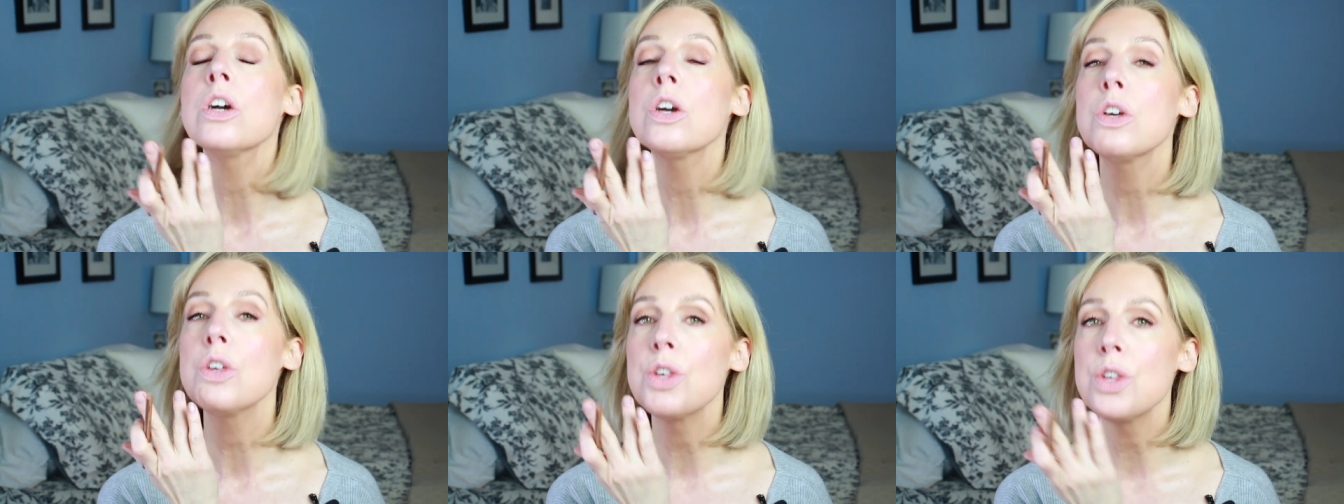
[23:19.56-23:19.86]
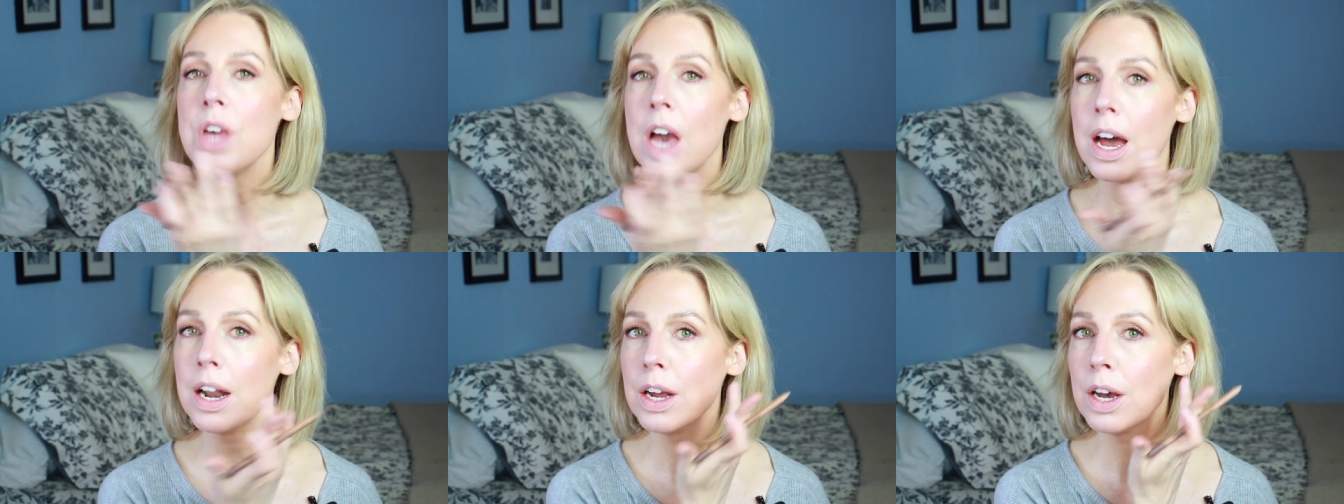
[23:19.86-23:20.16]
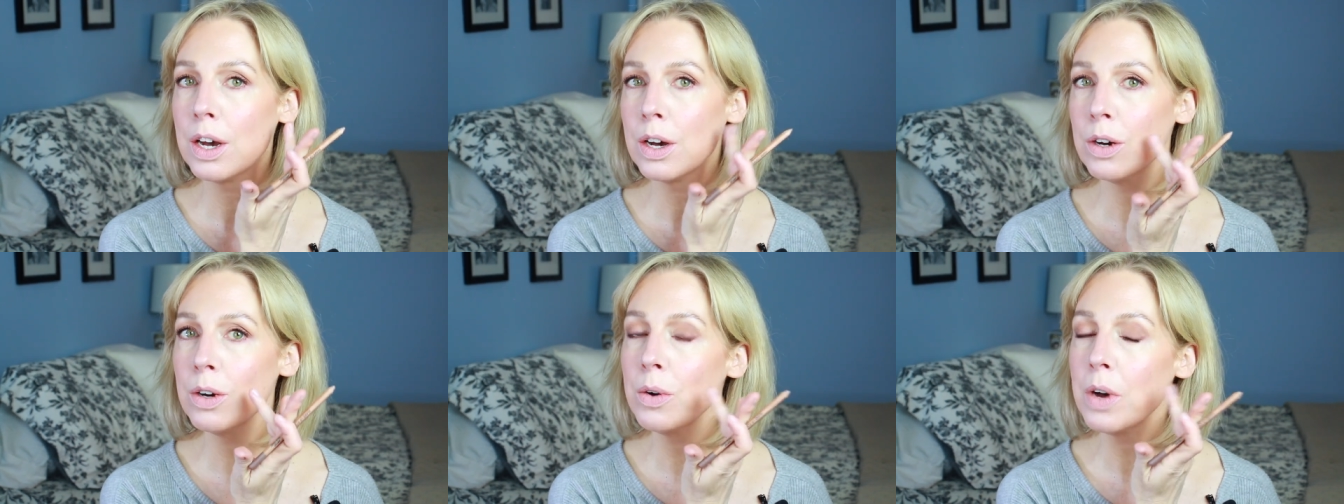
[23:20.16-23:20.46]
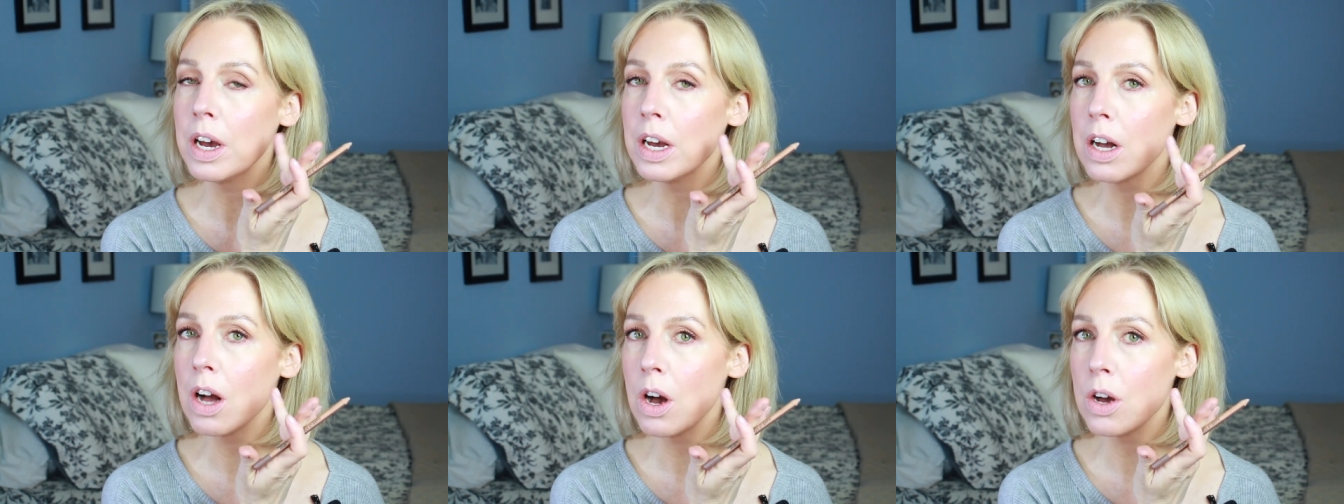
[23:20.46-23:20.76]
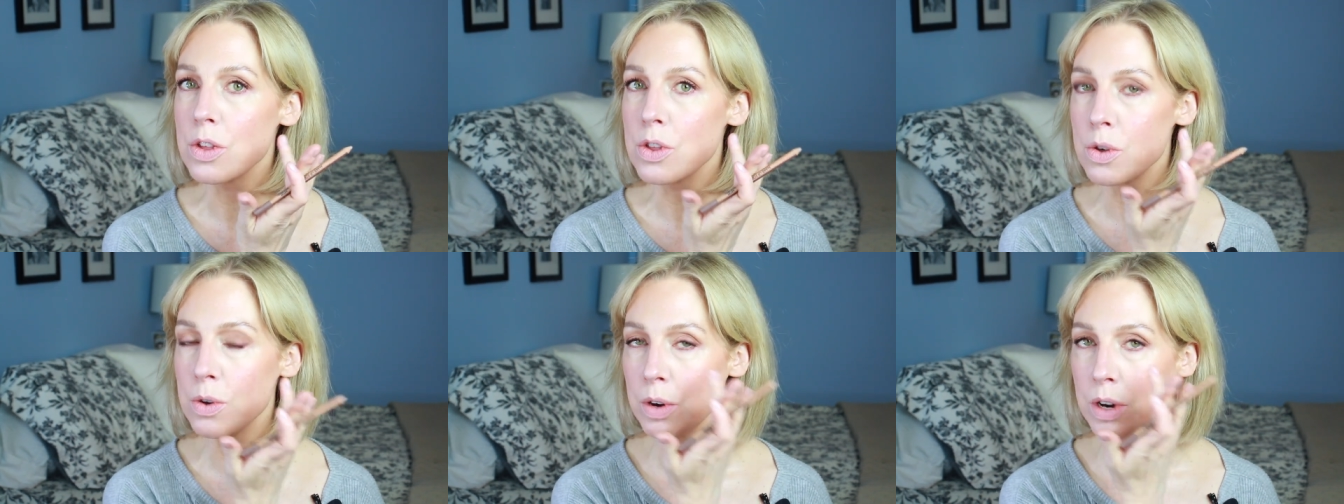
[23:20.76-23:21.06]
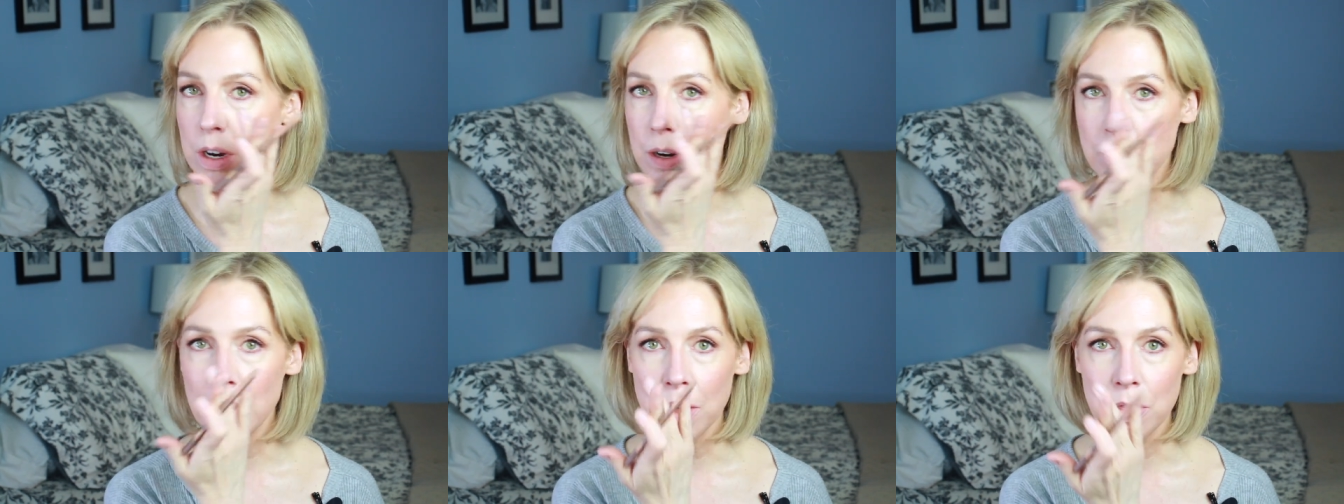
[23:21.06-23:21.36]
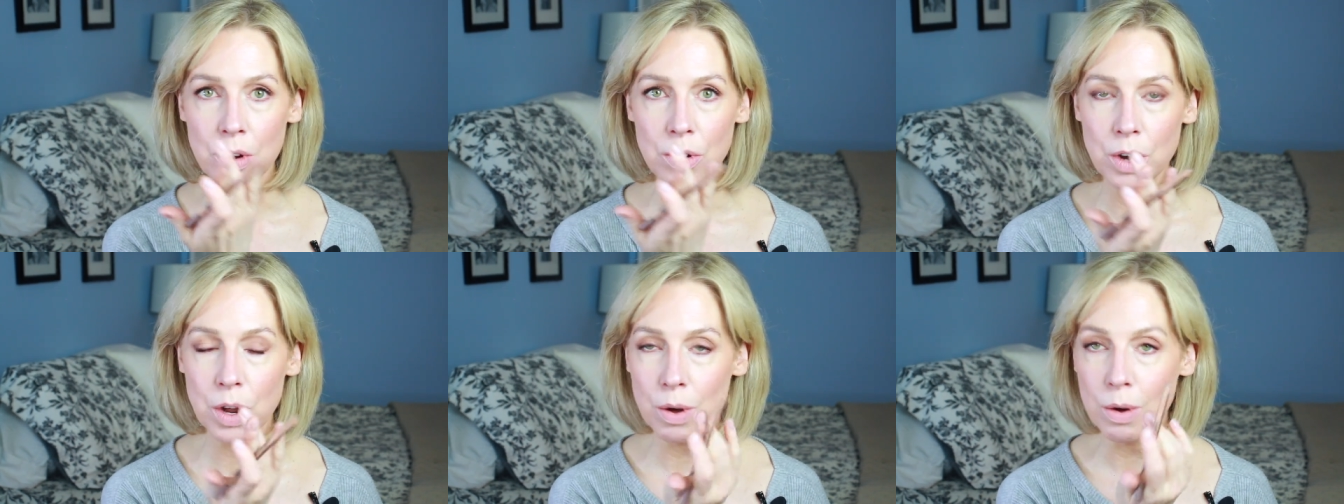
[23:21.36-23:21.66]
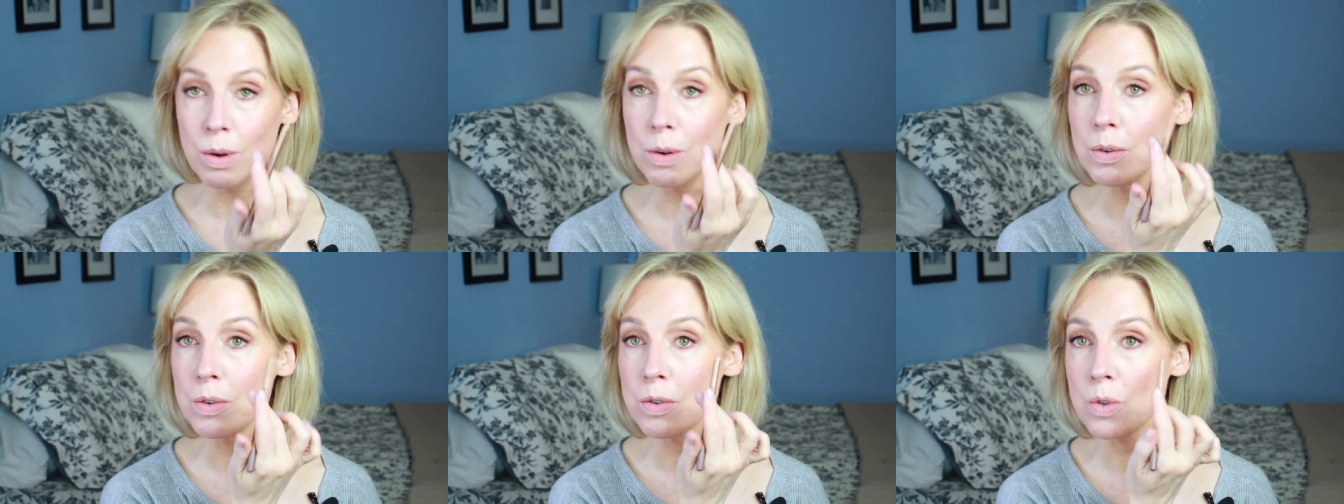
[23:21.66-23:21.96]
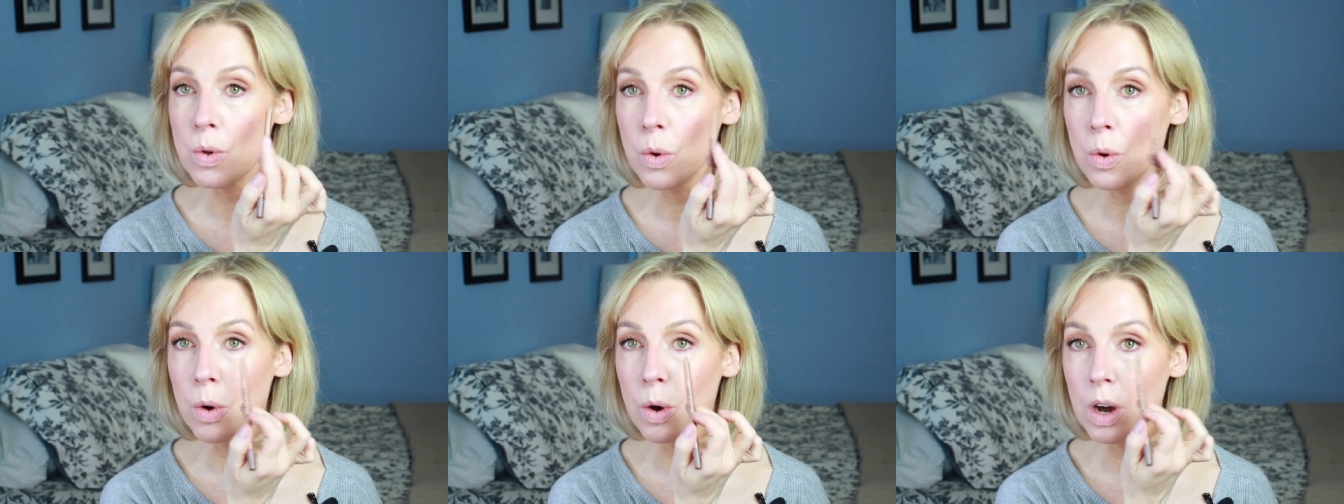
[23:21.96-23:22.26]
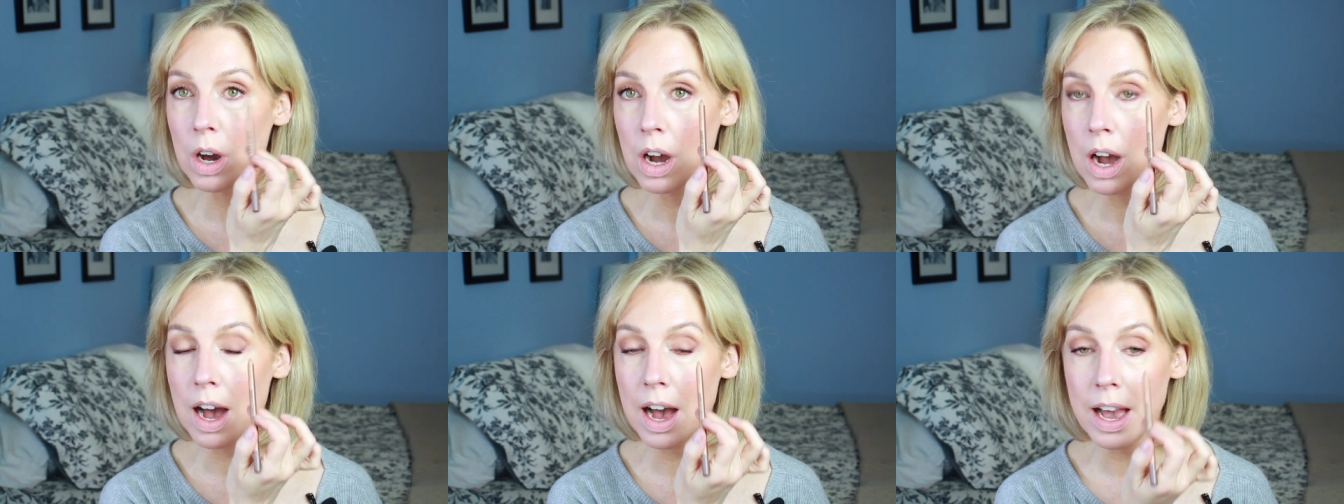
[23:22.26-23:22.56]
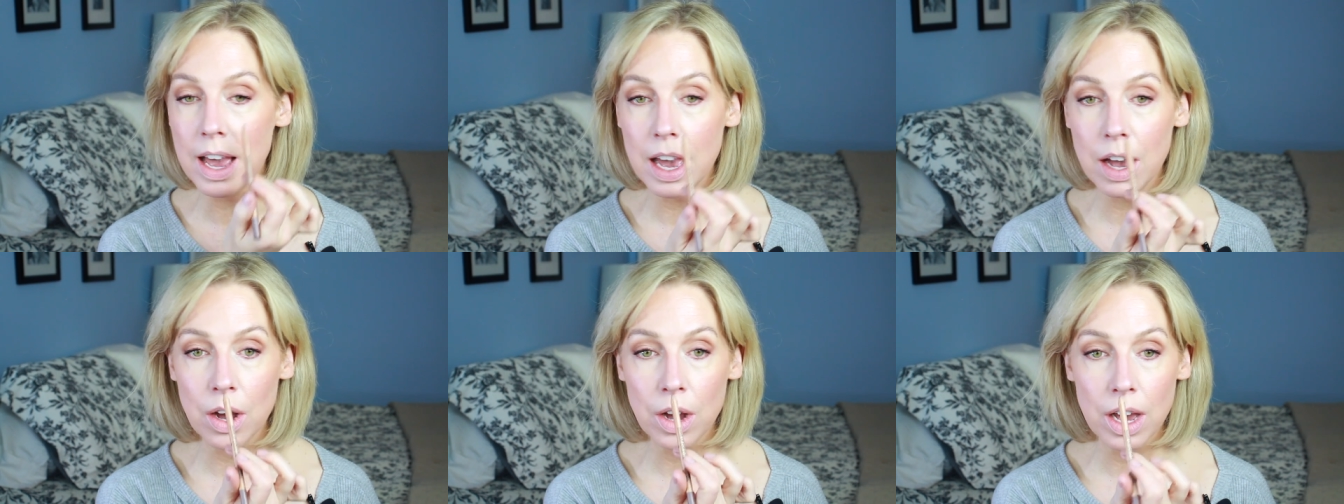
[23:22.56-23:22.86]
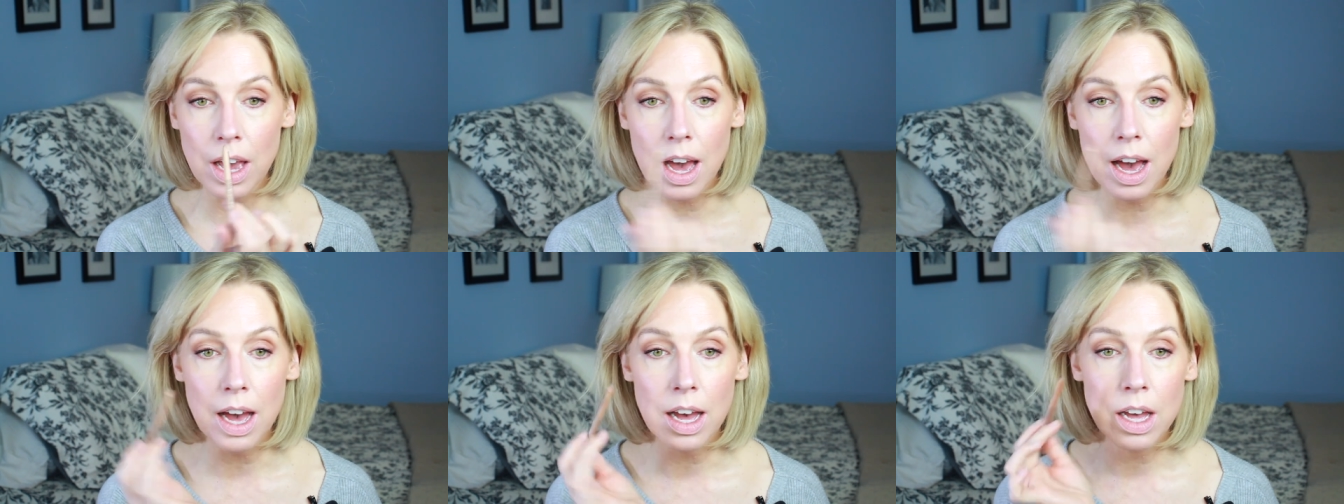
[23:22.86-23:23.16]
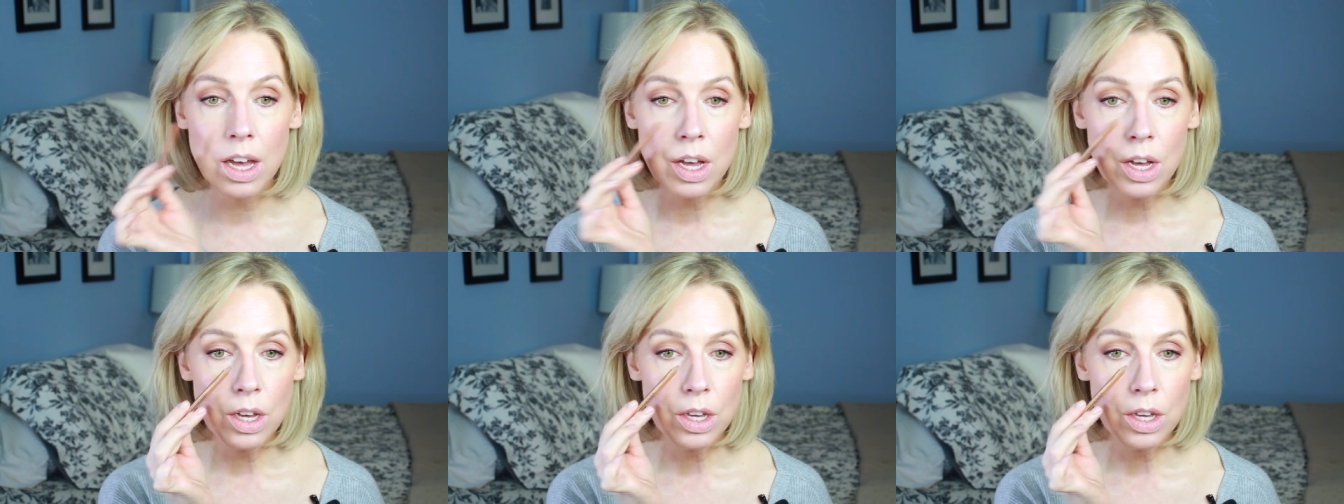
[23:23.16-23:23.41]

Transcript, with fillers: shadow and contour around their nose or eye area.